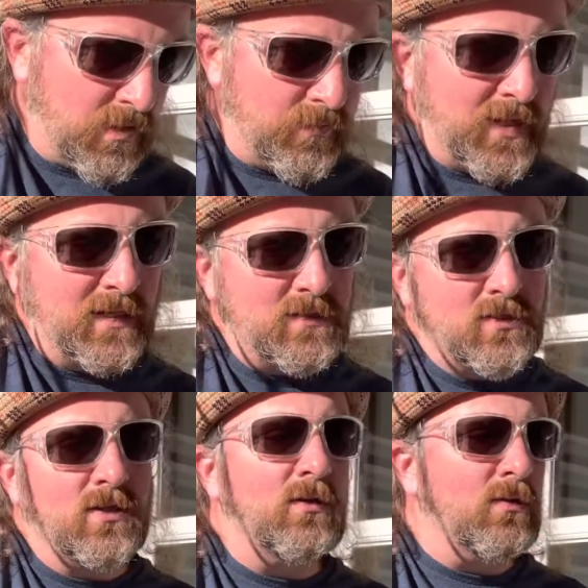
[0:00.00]
Bet
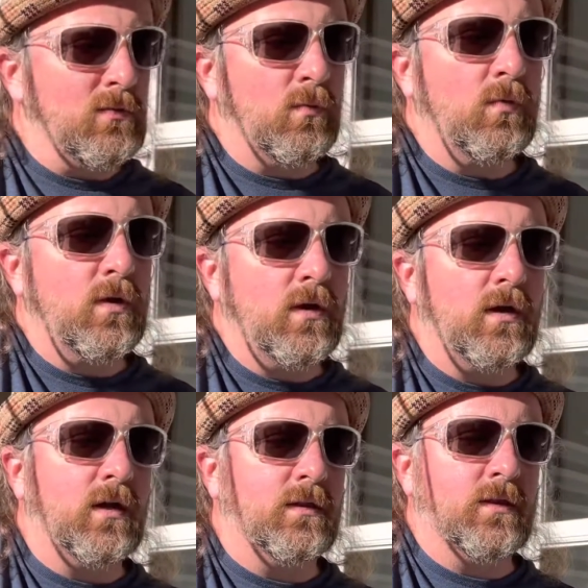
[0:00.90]
two to
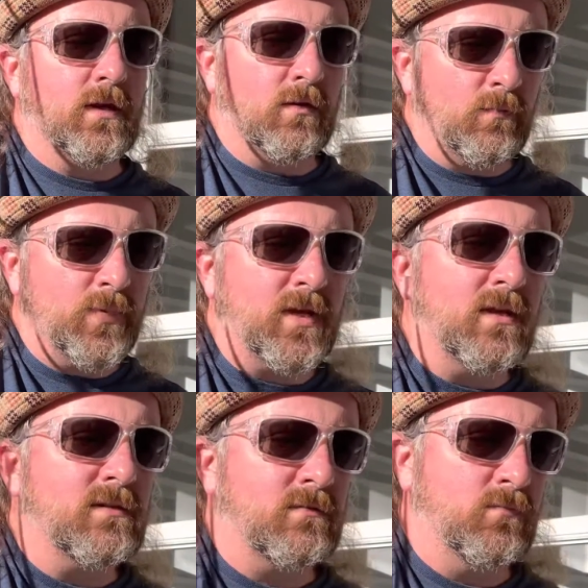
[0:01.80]
one there'll
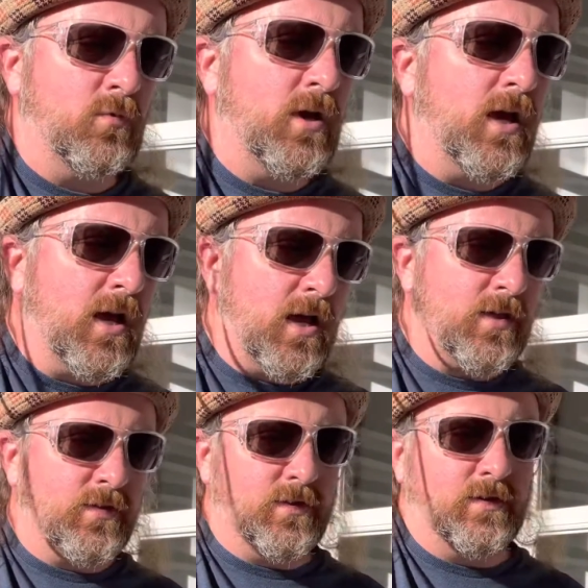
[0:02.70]
be some
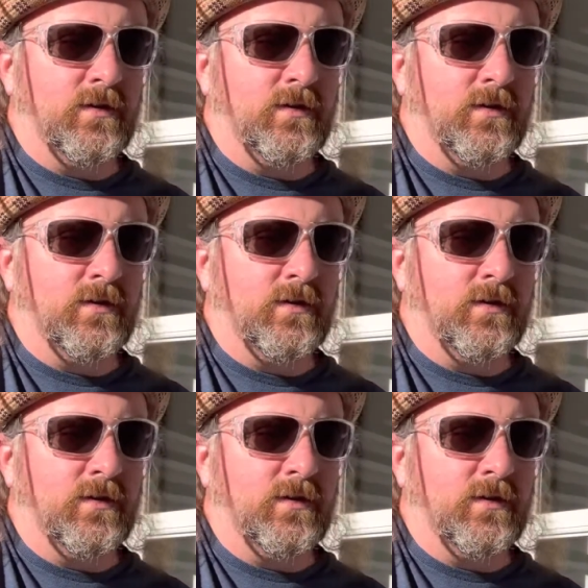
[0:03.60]
weather.